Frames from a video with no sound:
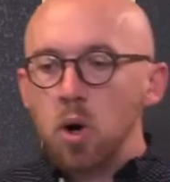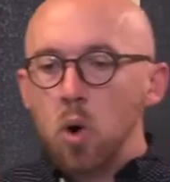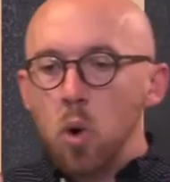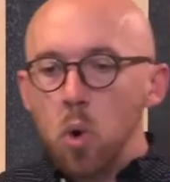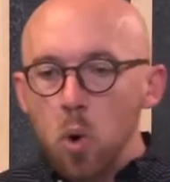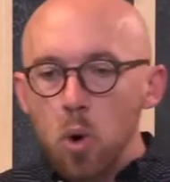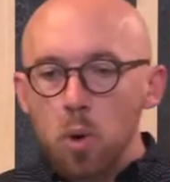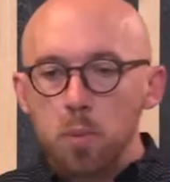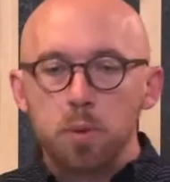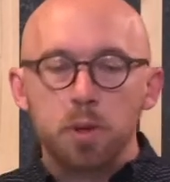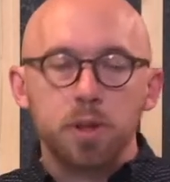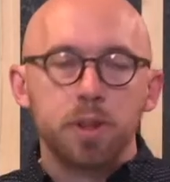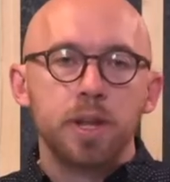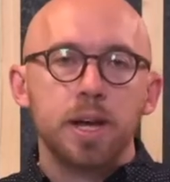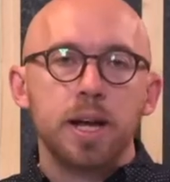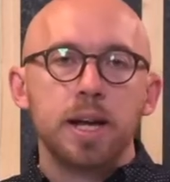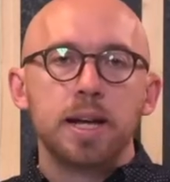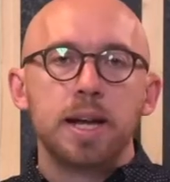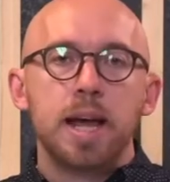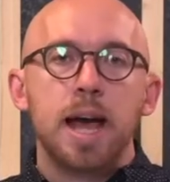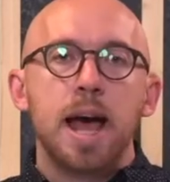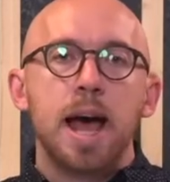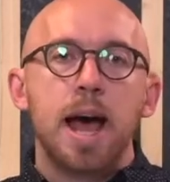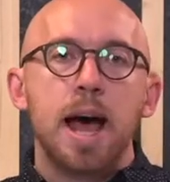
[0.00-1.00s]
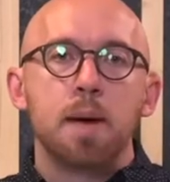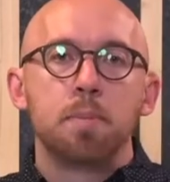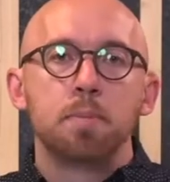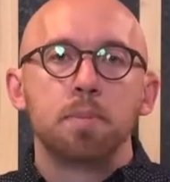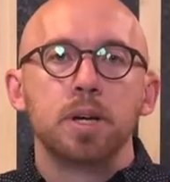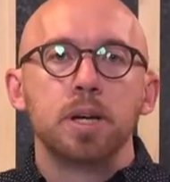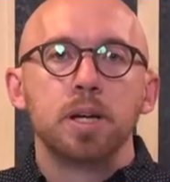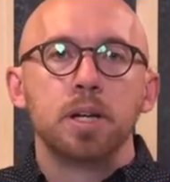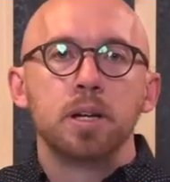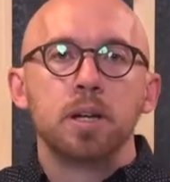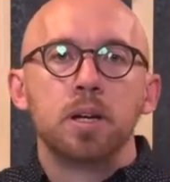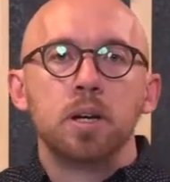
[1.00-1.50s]
horrible thing to
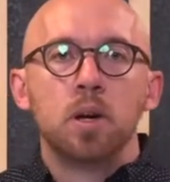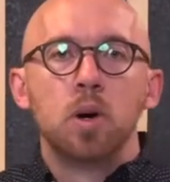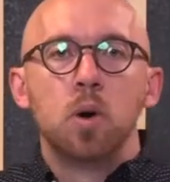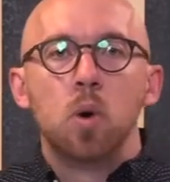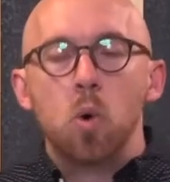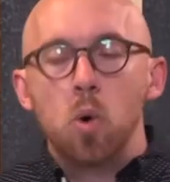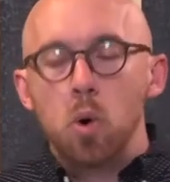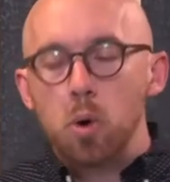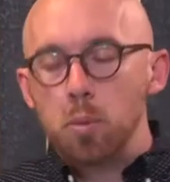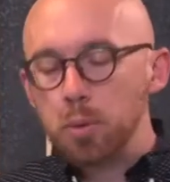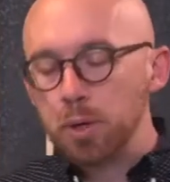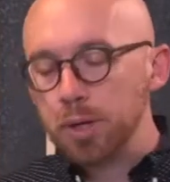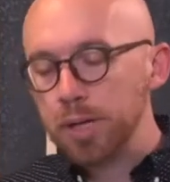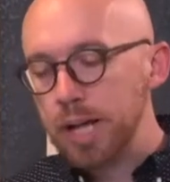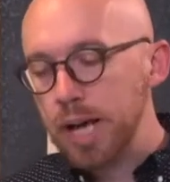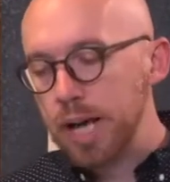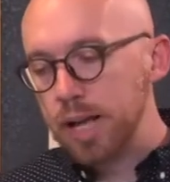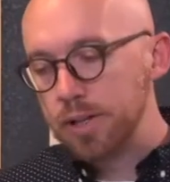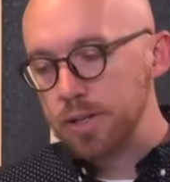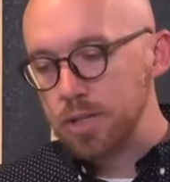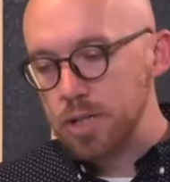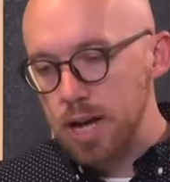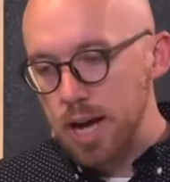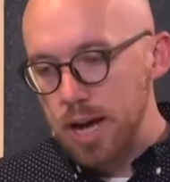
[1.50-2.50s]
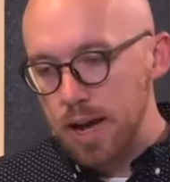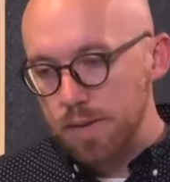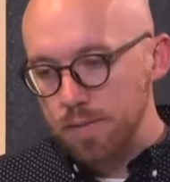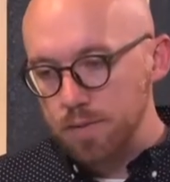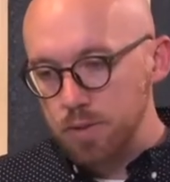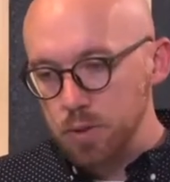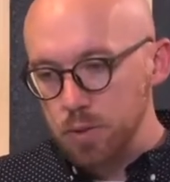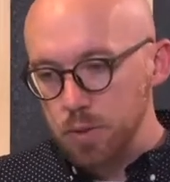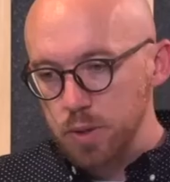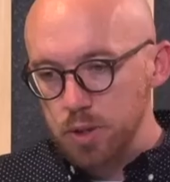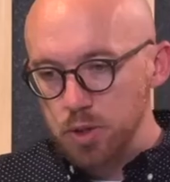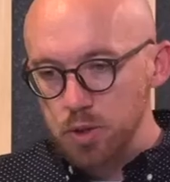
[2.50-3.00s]
happen, horrible death to have
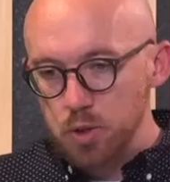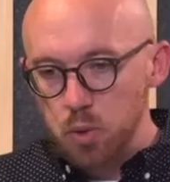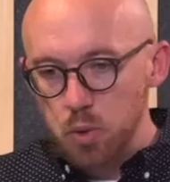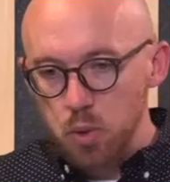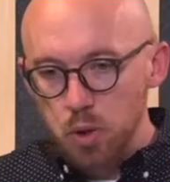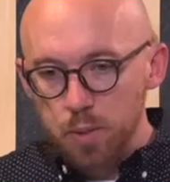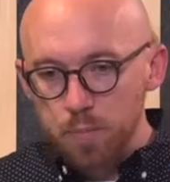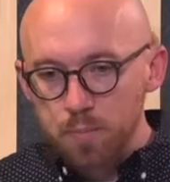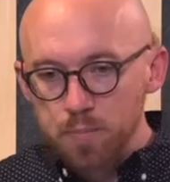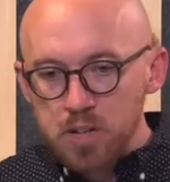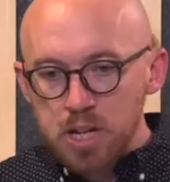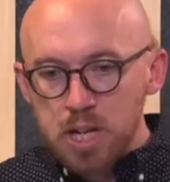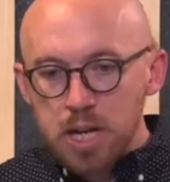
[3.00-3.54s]
to endure.